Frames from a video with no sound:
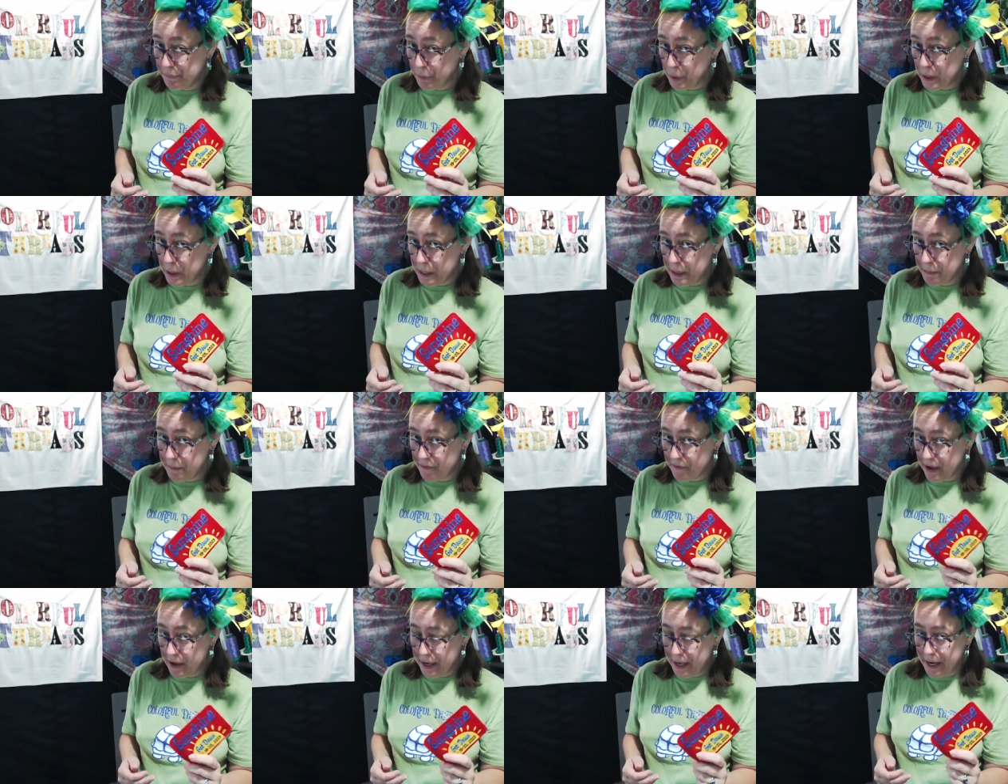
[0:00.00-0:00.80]
for them
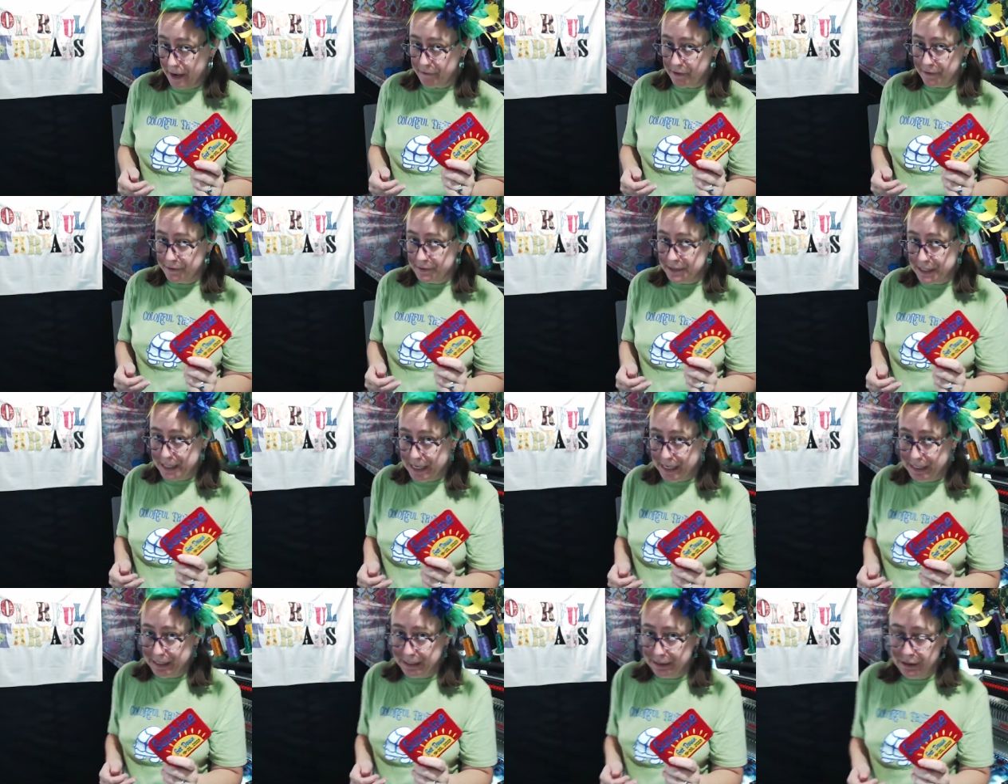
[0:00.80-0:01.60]
if I can get
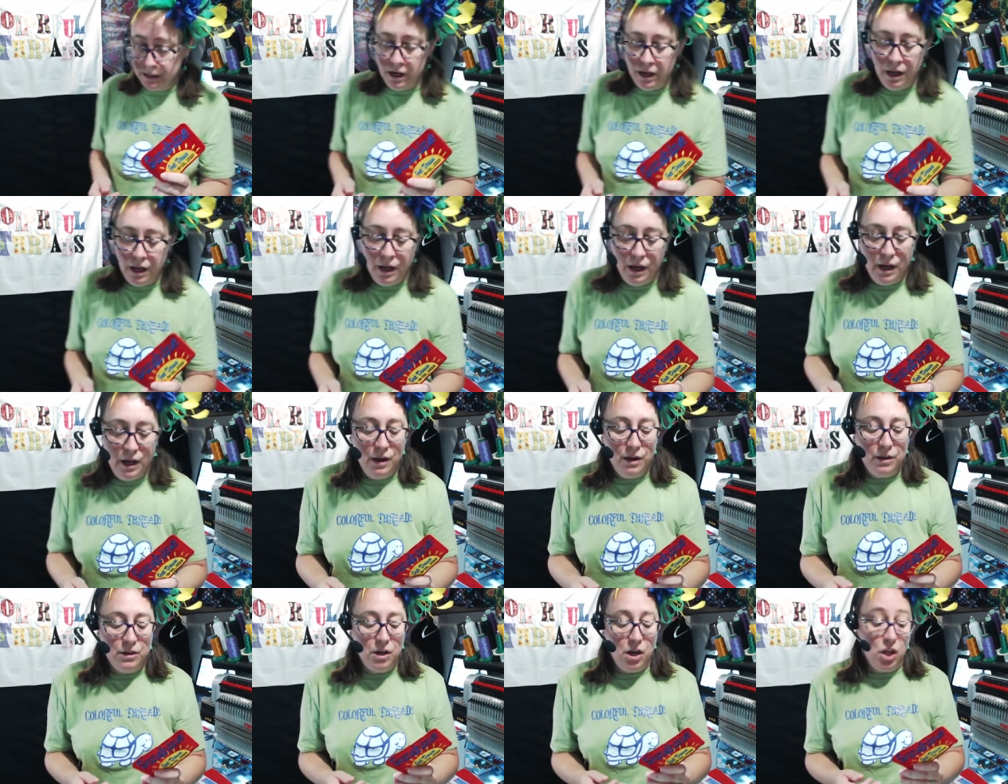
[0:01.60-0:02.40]
15
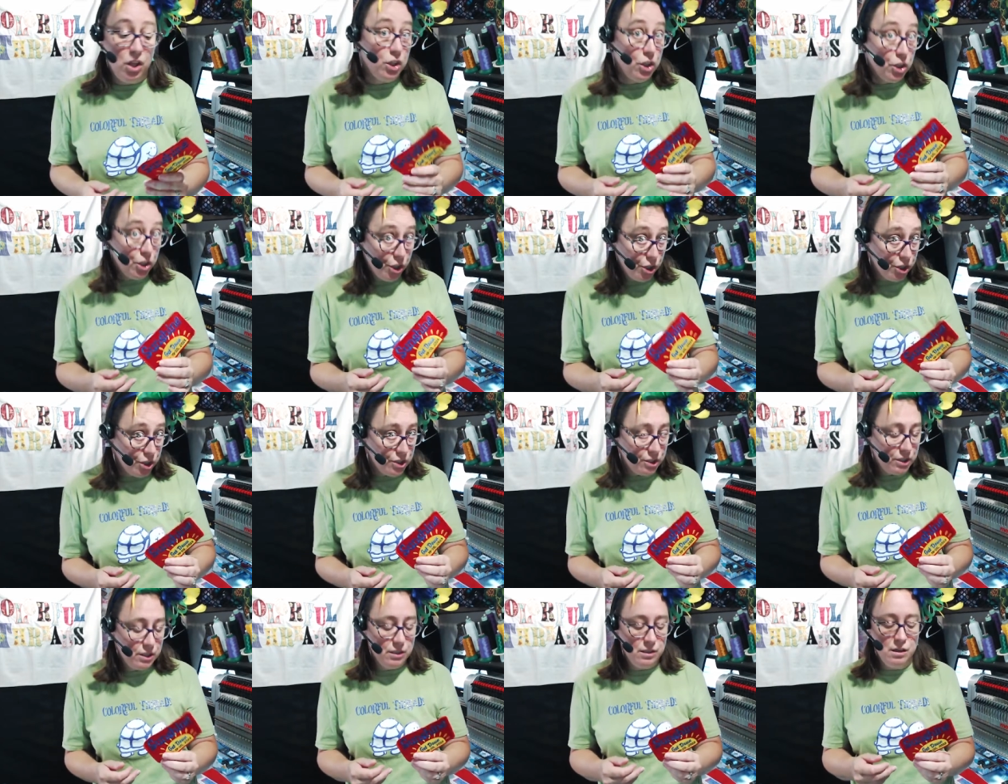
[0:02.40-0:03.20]

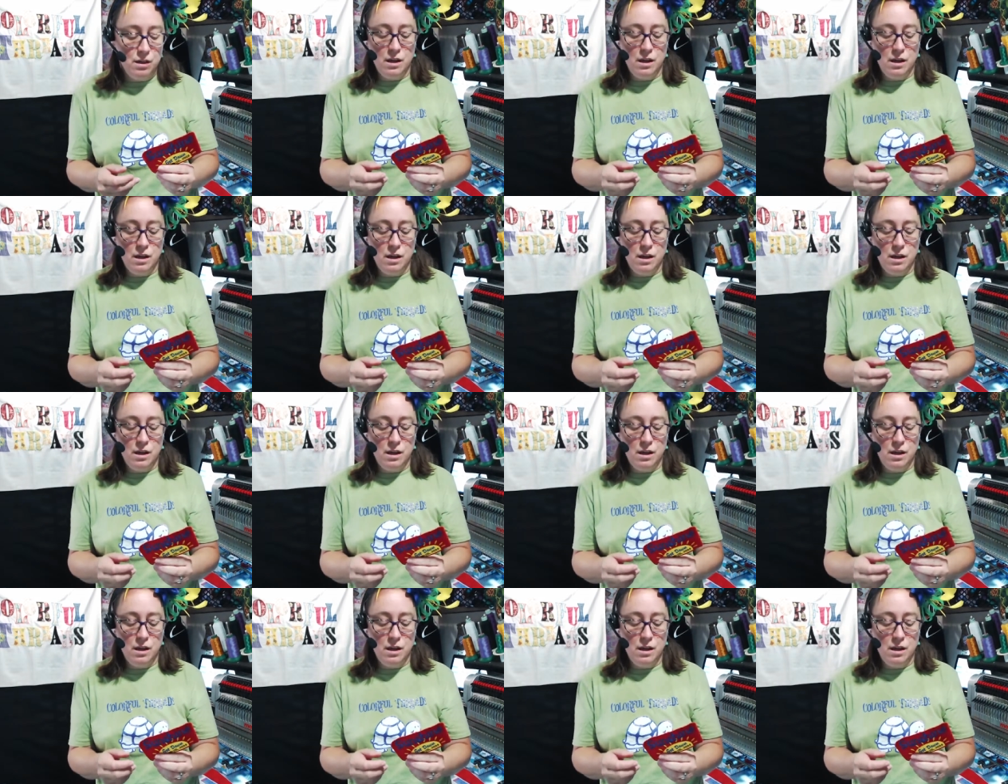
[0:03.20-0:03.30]
dollars.